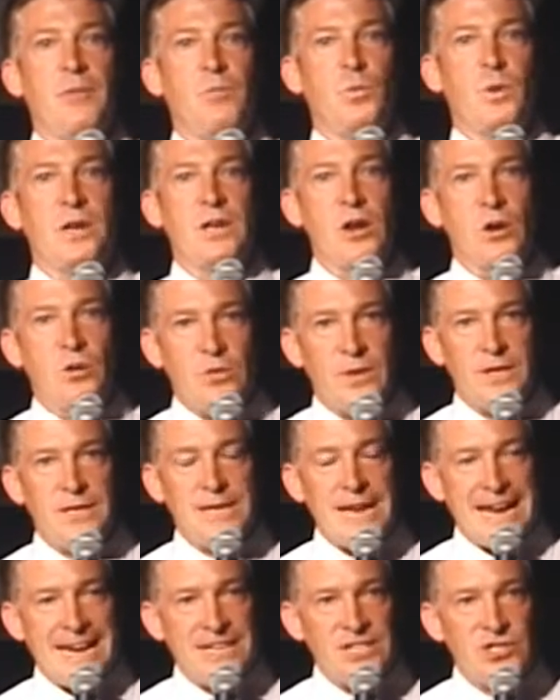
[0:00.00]
We know the
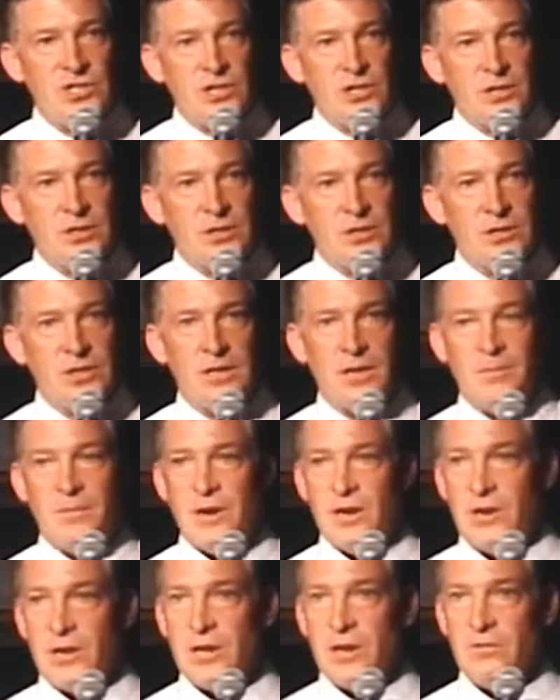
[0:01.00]
danger to the
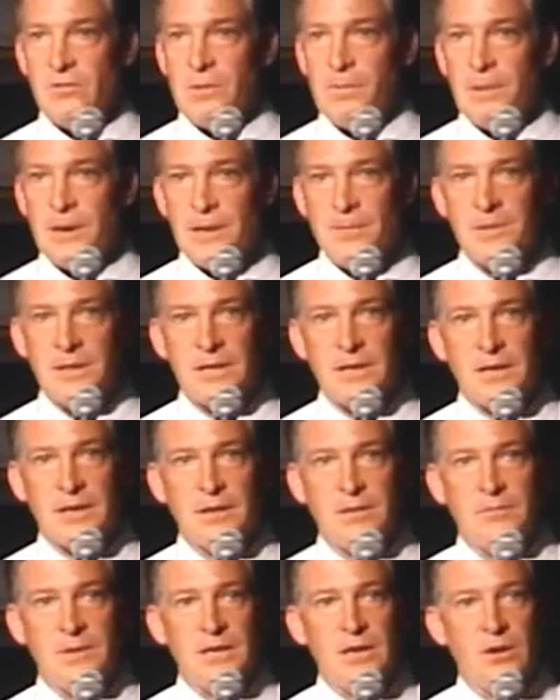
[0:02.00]
American Republic.
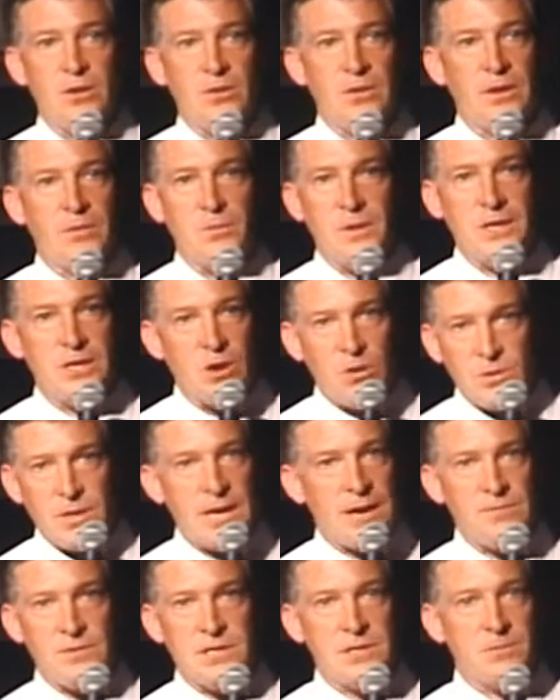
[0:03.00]
We know that we don't
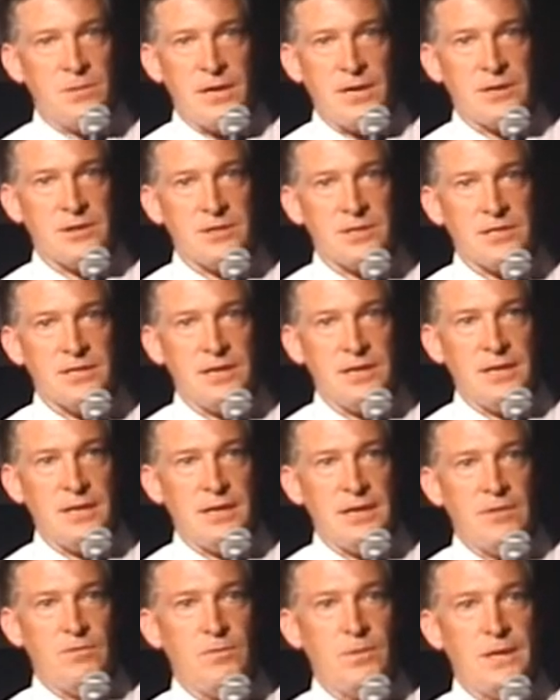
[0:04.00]
have a democracy
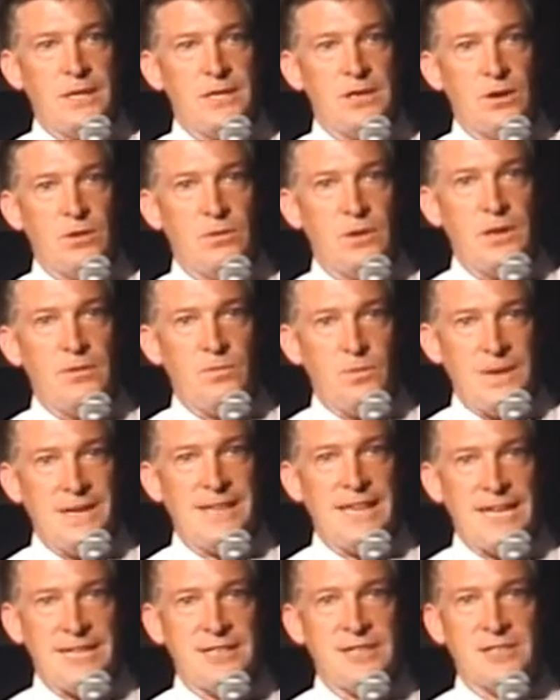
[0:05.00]
if we
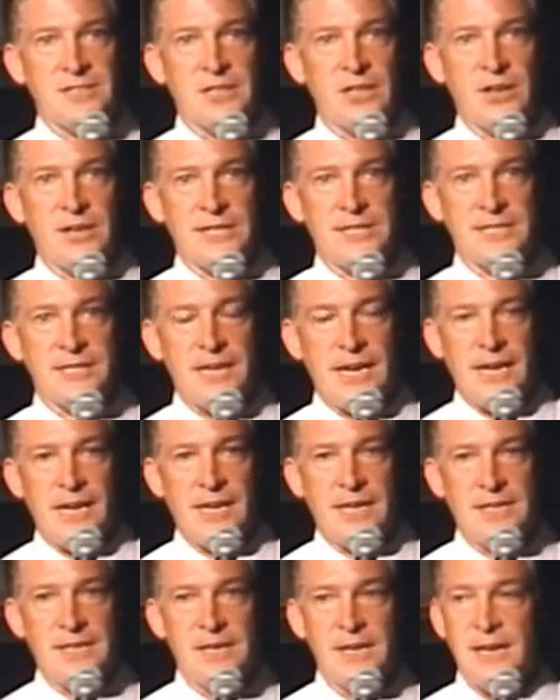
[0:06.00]
let this law
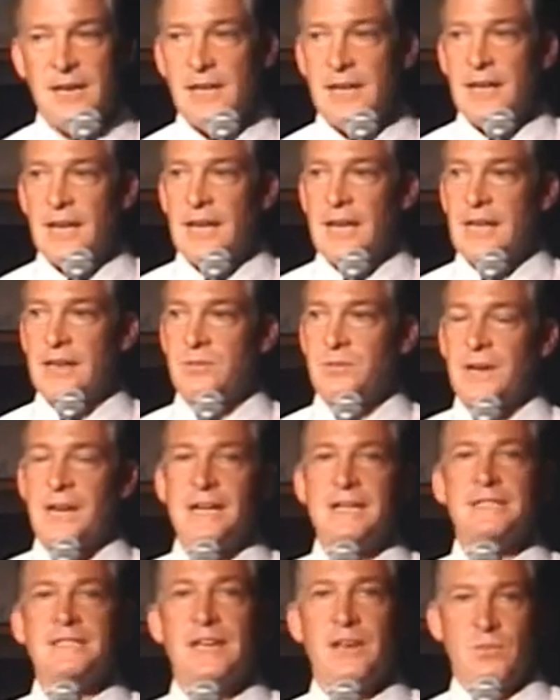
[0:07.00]
stand. And when
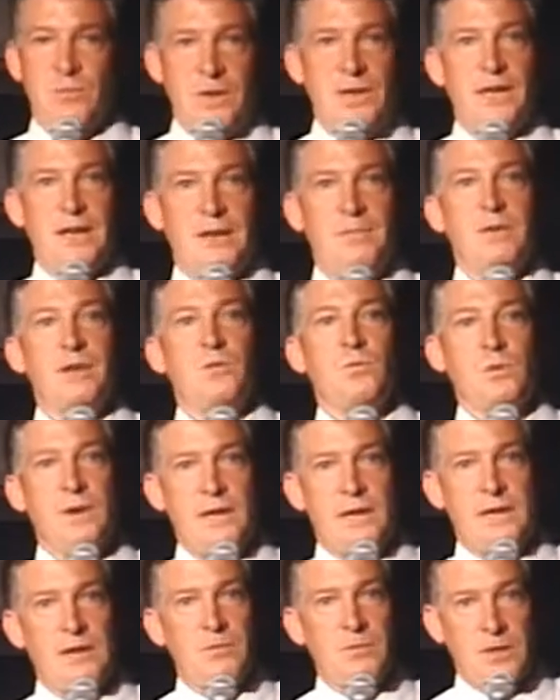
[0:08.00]
I say we, I mean
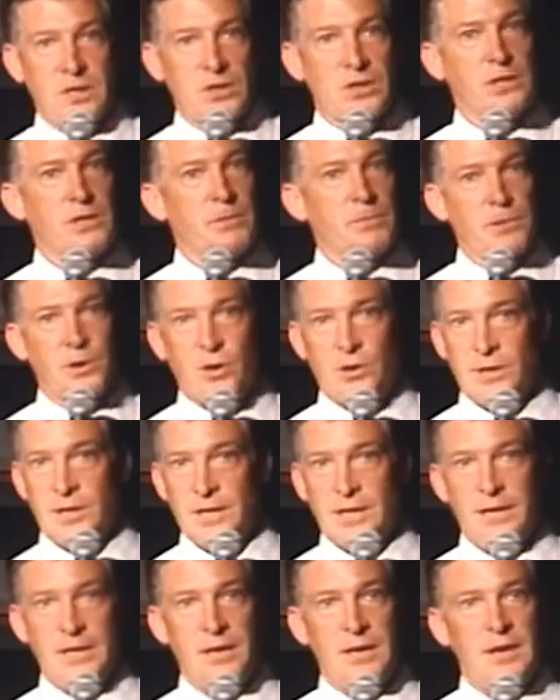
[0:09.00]
we. If we look at the
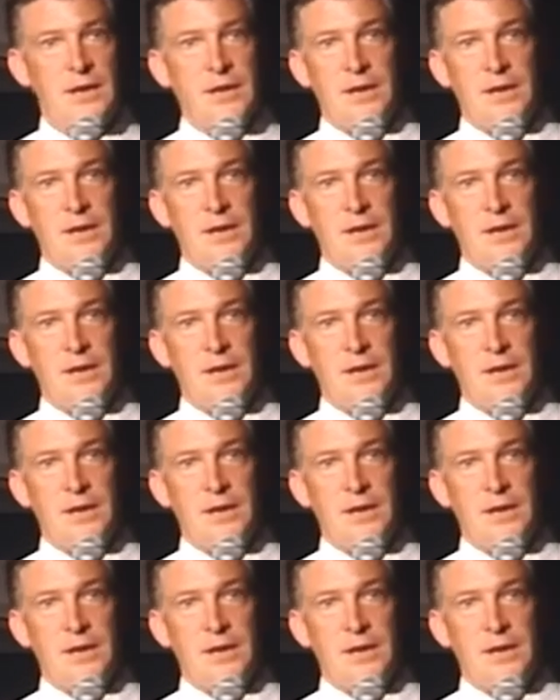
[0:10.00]
polling,